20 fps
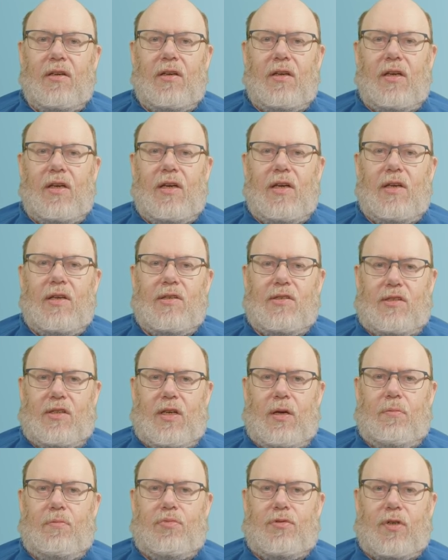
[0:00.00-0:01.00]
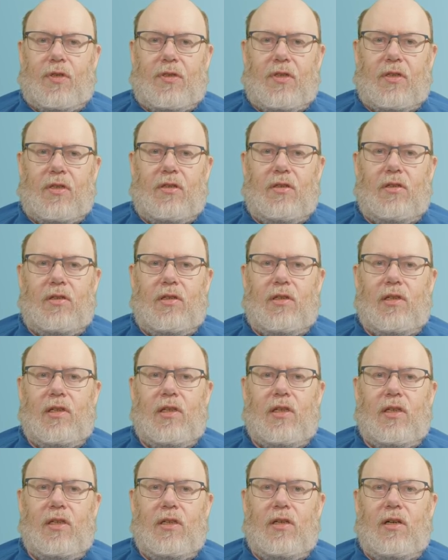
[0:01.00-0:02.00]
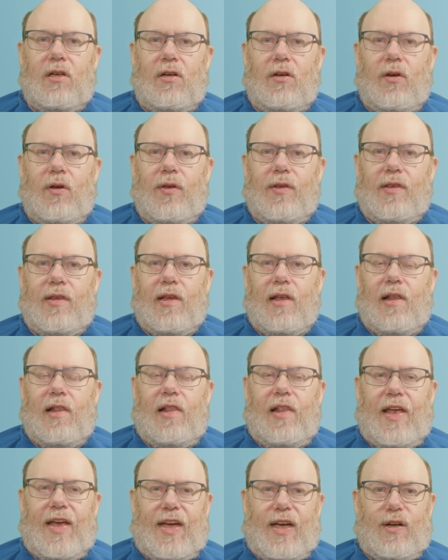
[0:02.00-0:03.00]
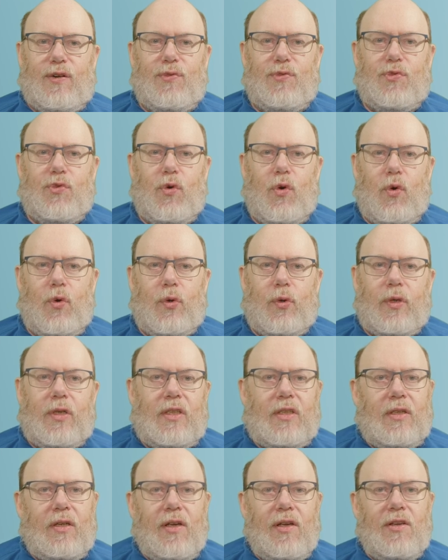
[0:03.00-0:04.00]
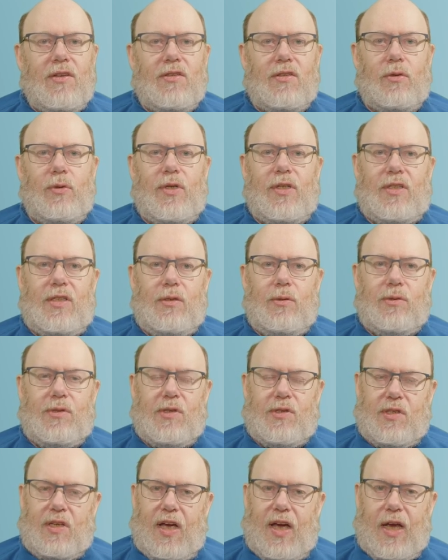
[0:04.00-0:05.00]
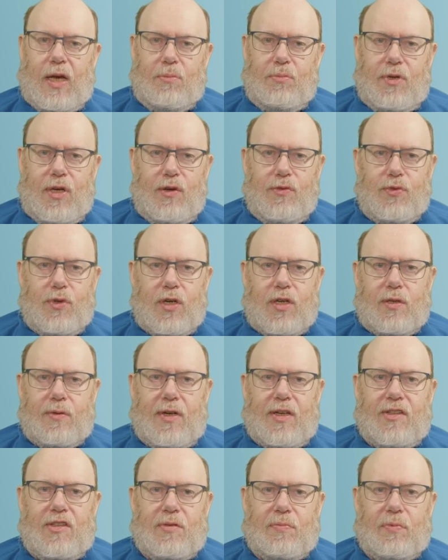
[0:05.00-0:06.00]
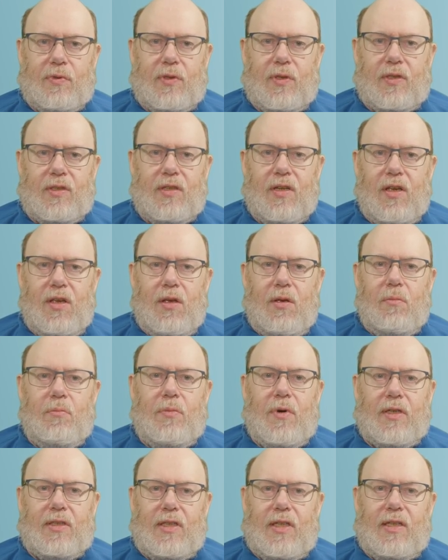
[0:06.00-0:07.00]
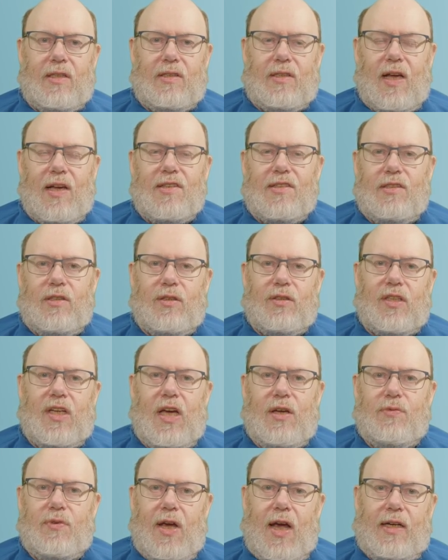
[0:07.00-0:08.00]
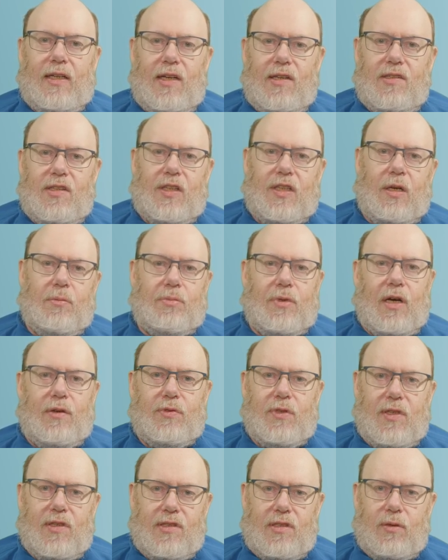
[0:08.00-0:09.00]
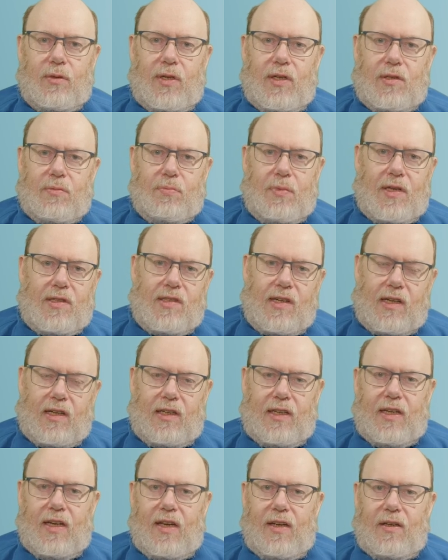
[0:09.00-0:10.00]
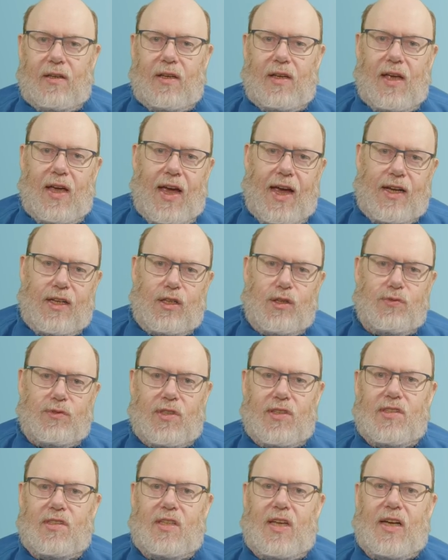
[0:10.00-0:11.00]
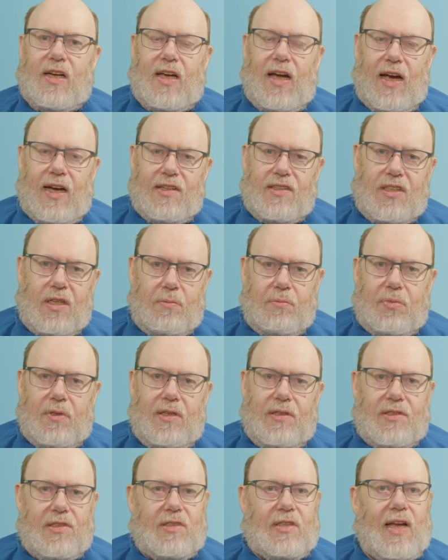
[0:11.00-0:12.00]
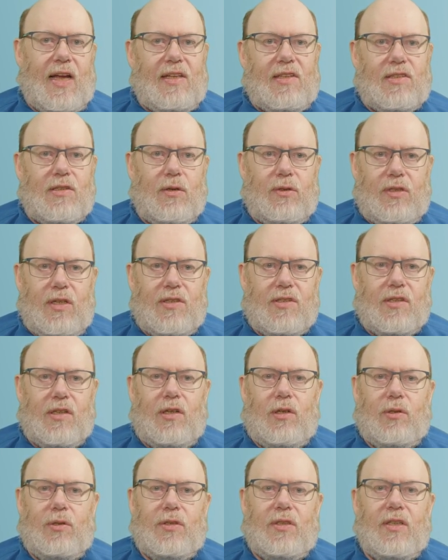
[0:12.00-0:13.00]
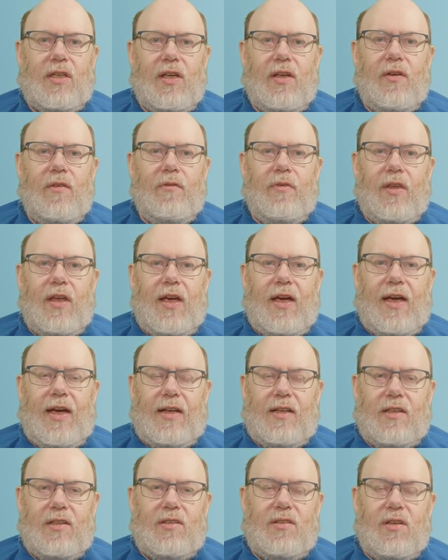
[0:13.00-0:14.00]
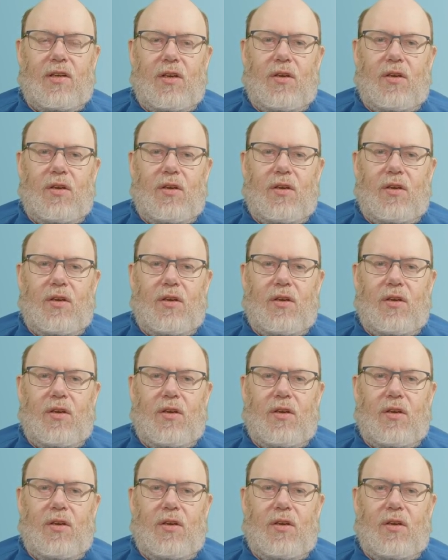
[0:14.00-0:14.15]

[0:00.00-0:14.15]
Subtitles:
is a protocol on layer 4. So it uses IP for transport, but it does not have anything above it. So it's basically end of the stack. ICMP stands on its own, and